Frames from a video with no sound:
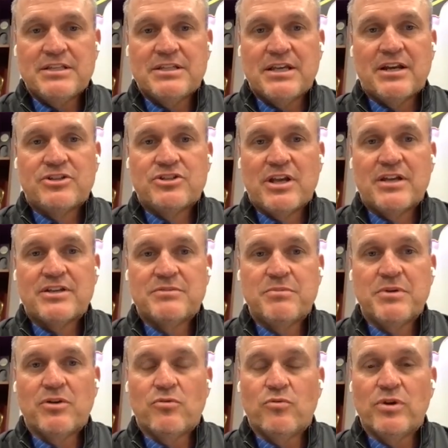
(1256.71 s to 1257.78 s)
got a chance to
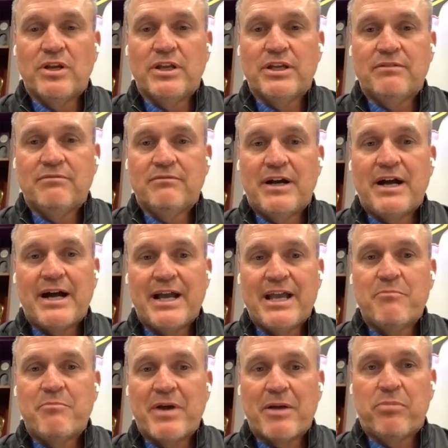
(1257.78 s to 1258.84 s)
be a really high
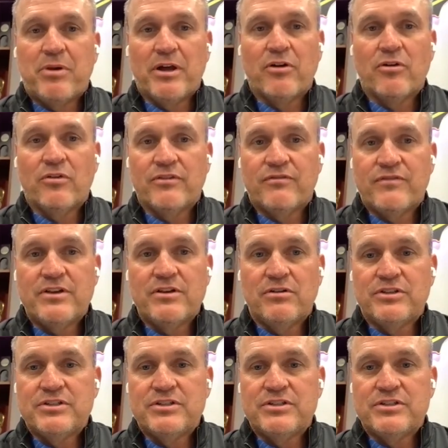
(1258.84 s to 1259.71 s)
impact player on the field.